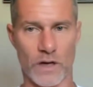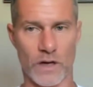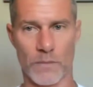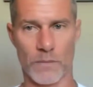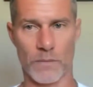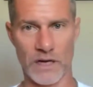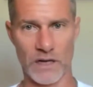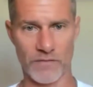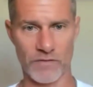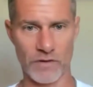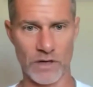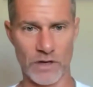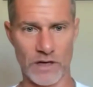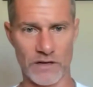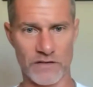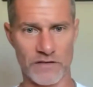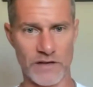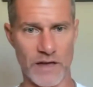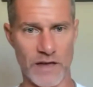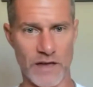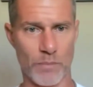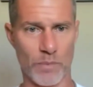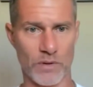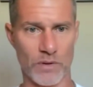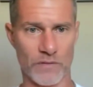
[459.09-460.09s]
I'm going to give you an
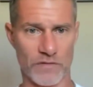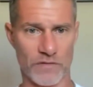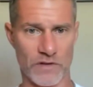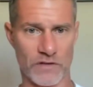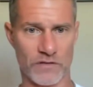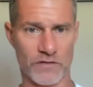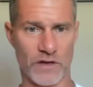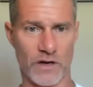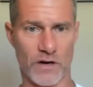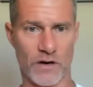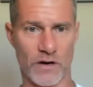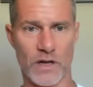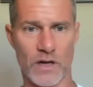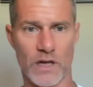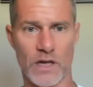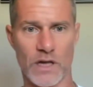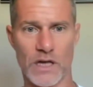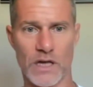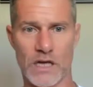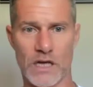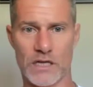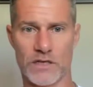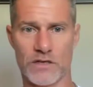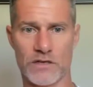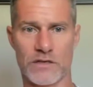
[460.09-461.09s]
example of this here
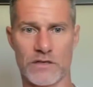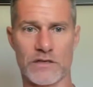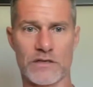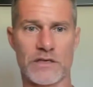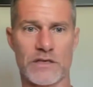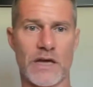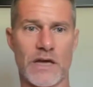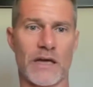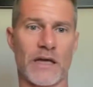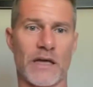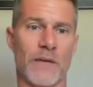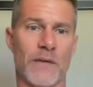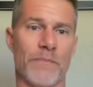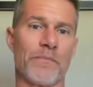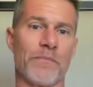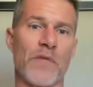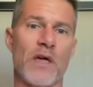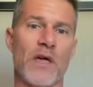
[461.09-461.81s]
in just a second.